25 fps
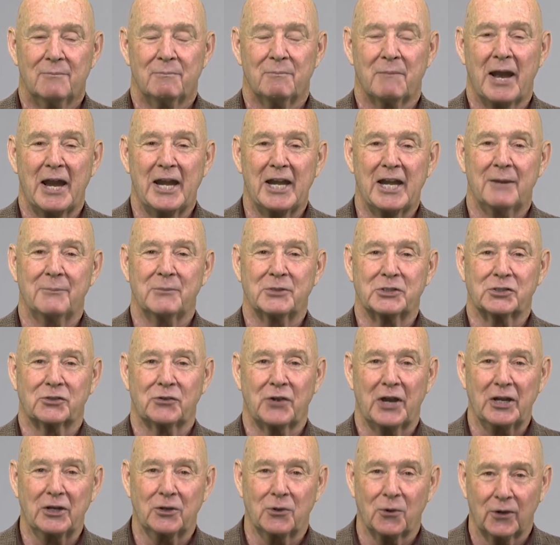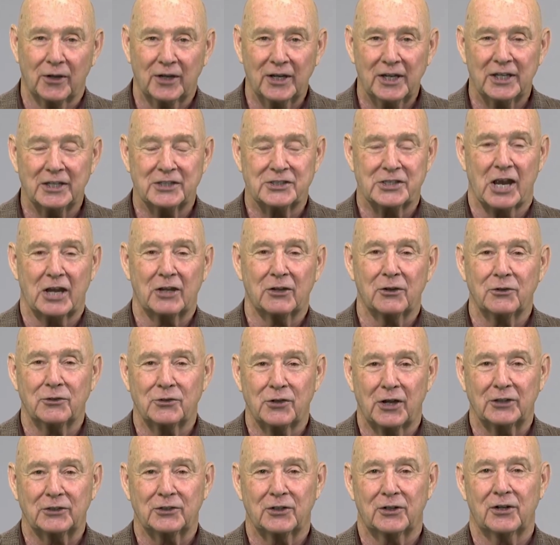My name is Greg Gorga, Executive
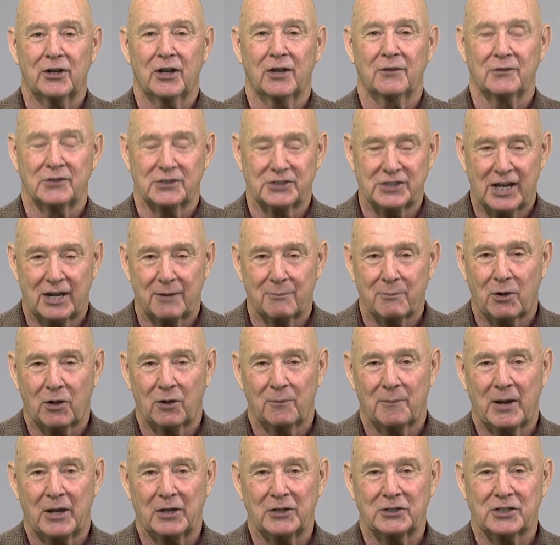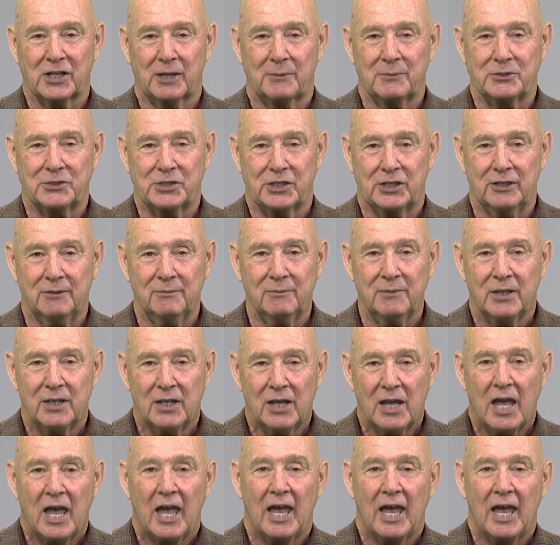Director of the Santa Barbara Maritime Museum,